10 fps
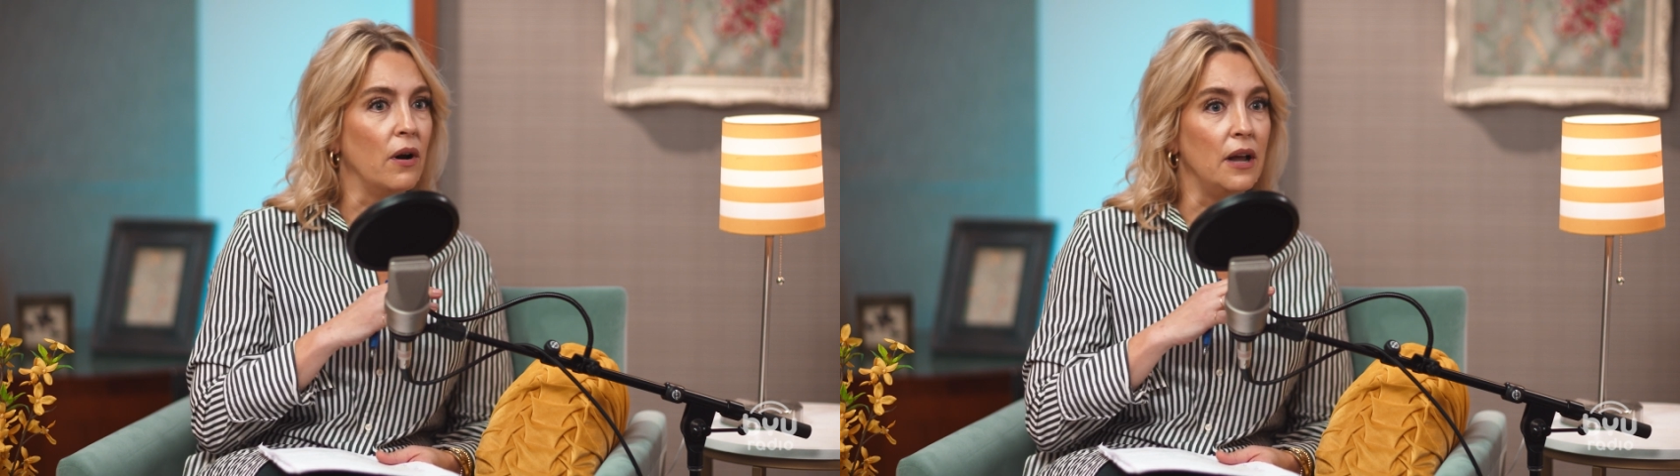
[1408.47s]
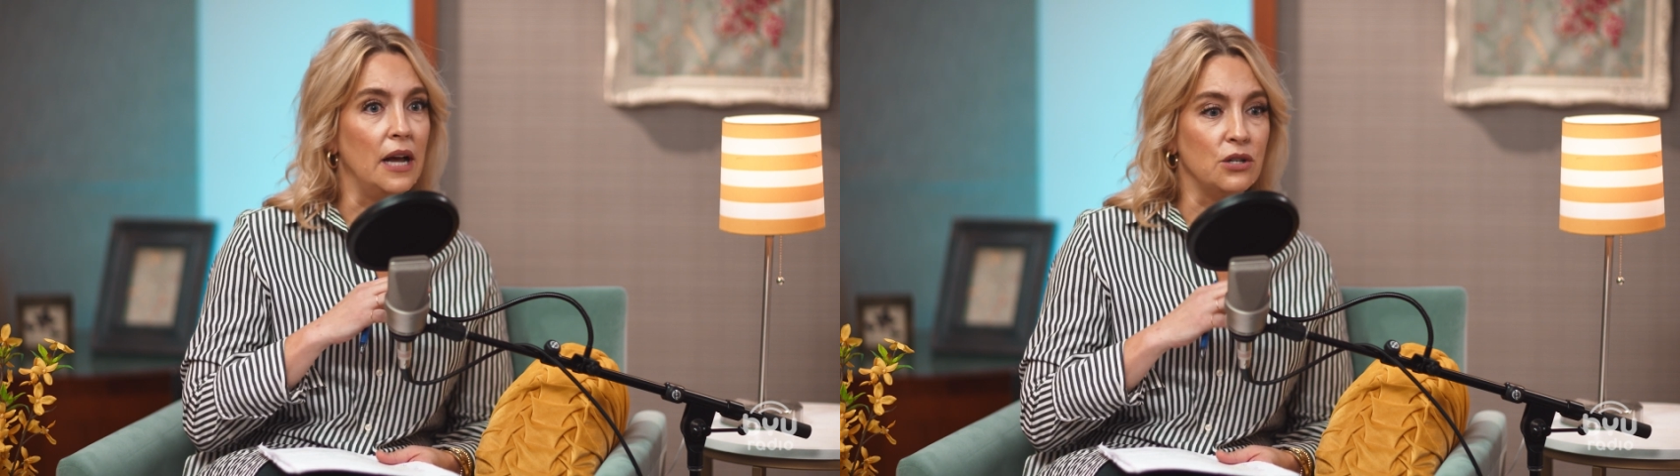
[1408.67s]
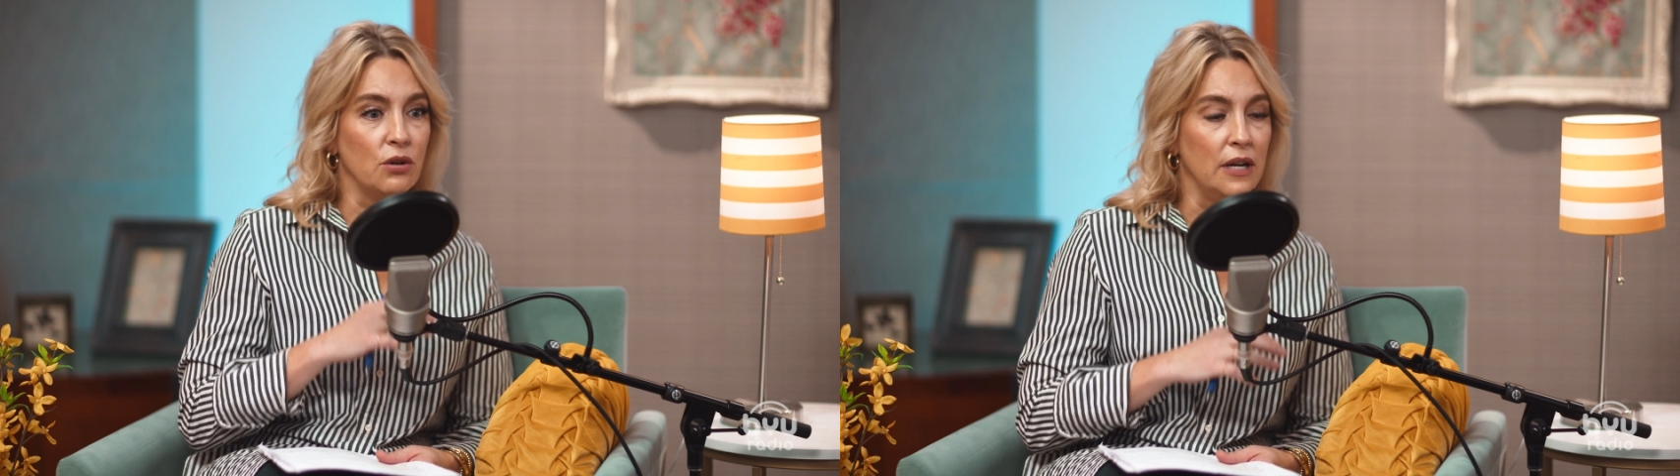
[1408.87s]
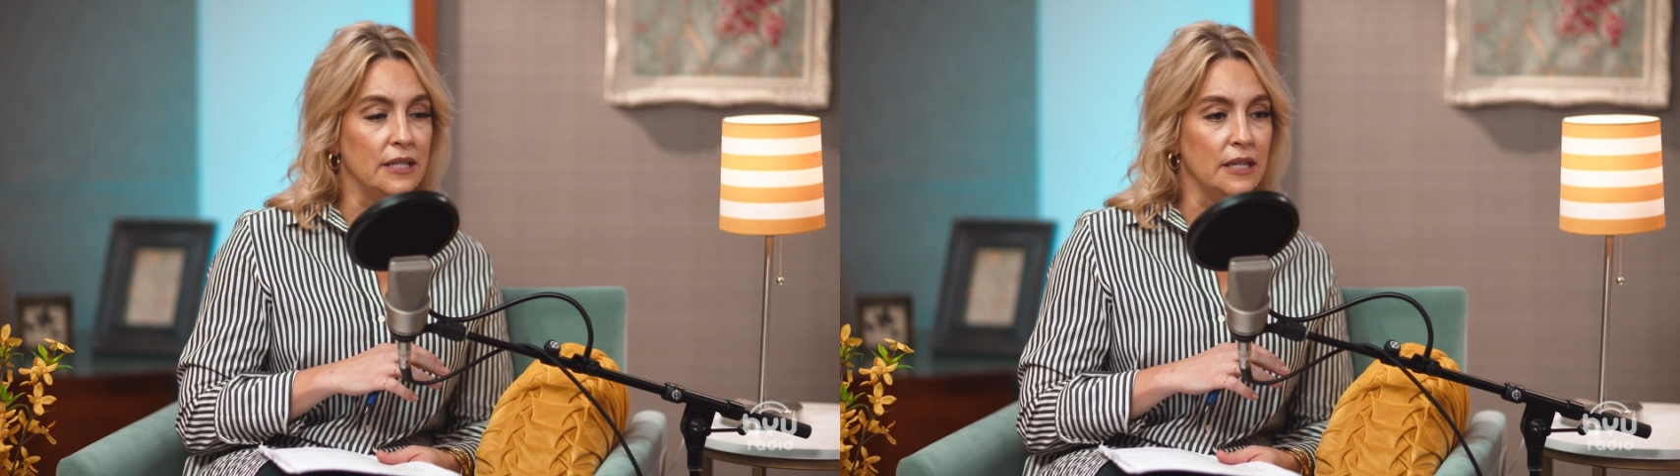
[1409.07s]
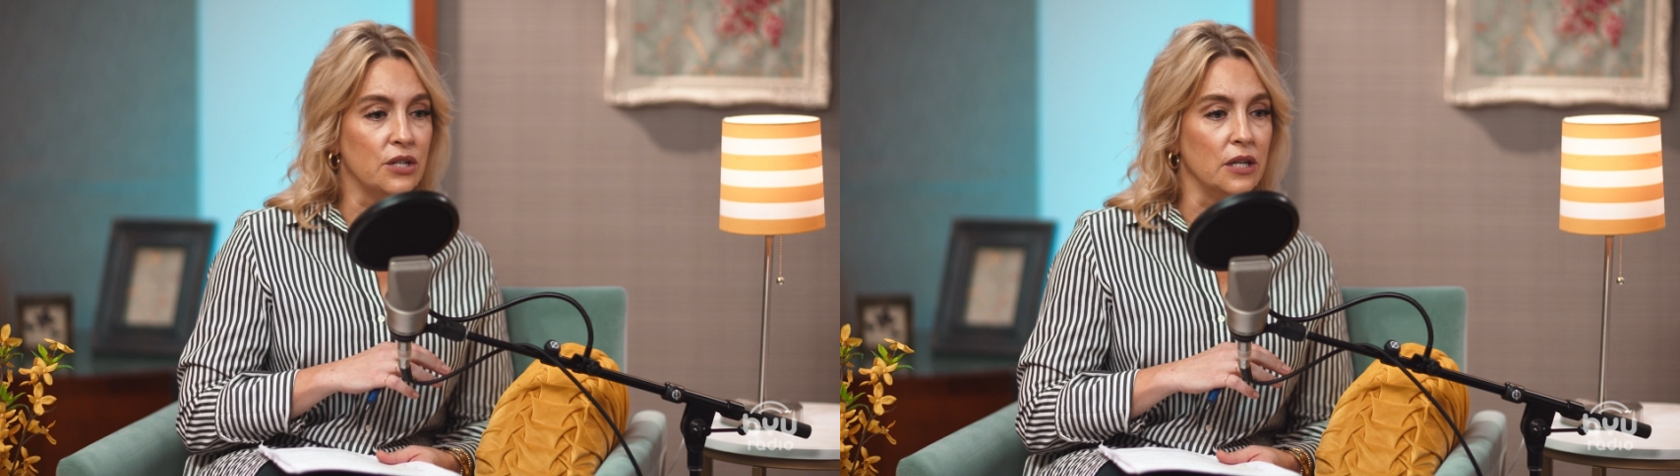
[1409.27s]
a
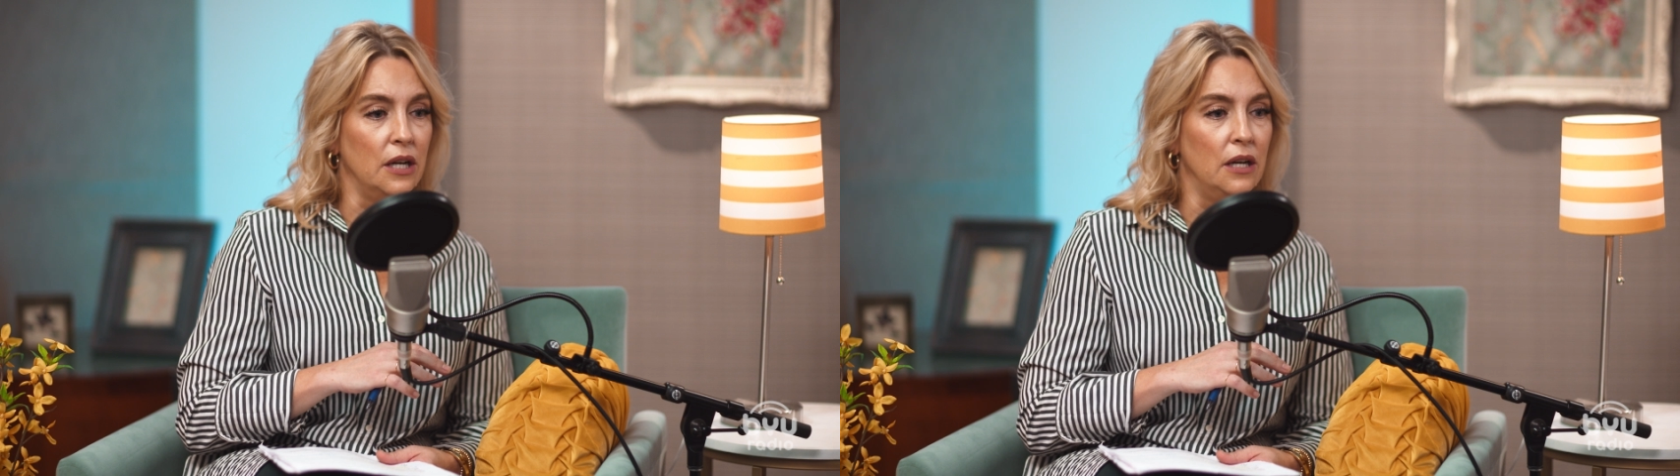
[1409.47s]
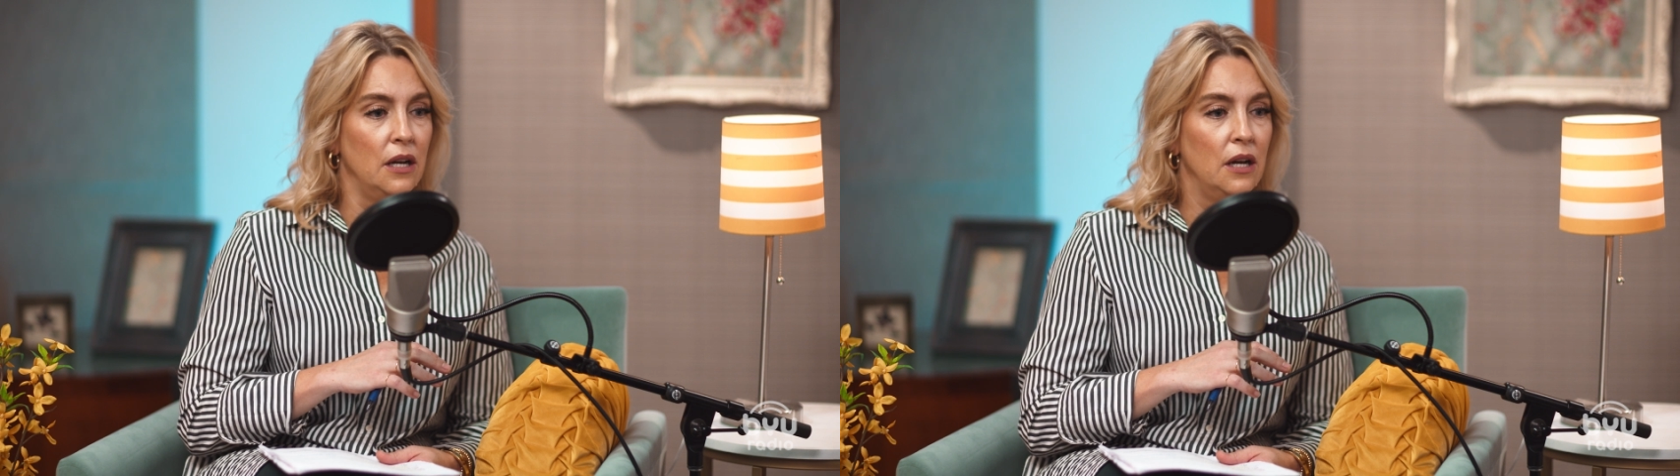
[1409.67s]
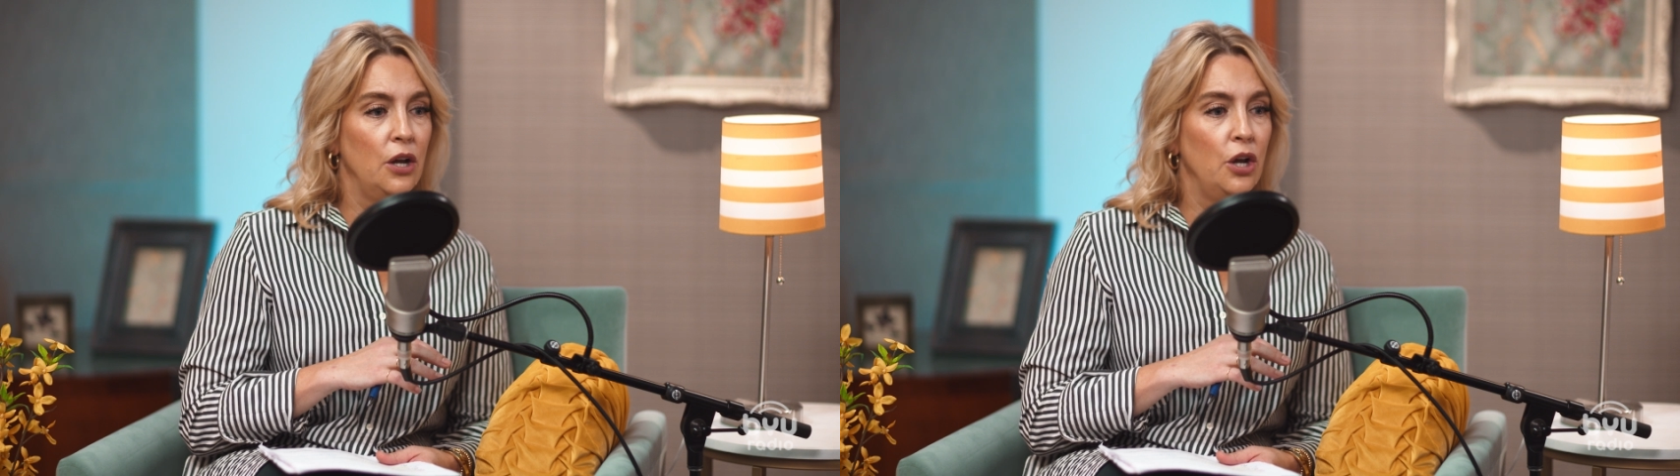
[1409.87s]
transition,